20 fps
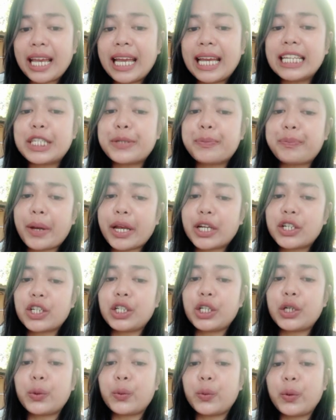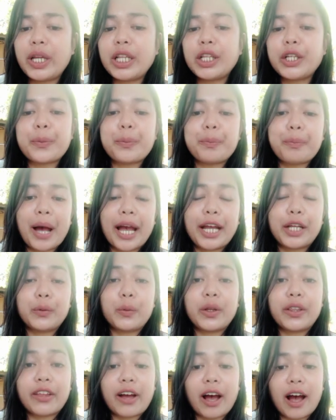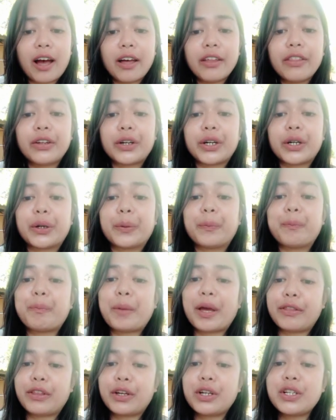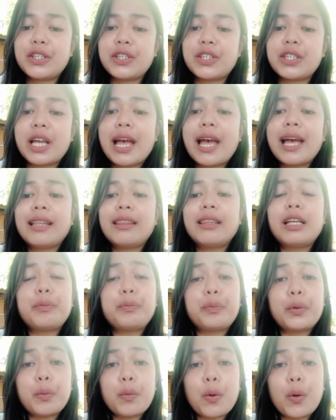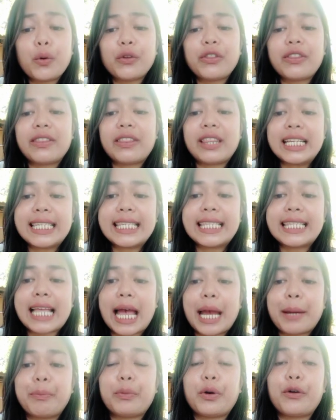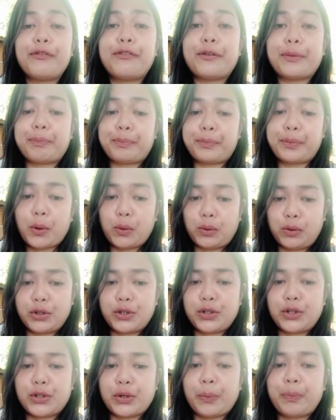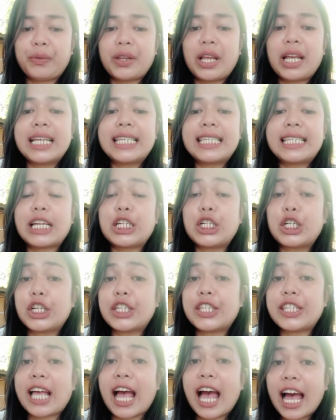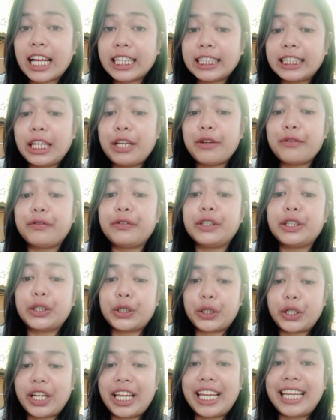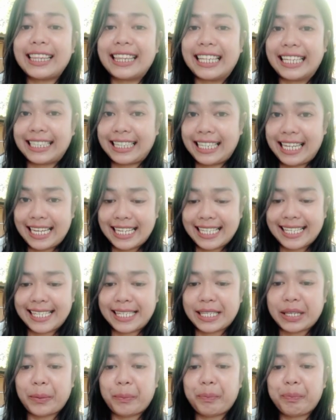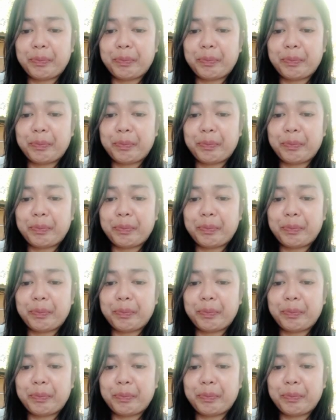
especially when combined with other methods that promote this type of approach, such as active learning techniques.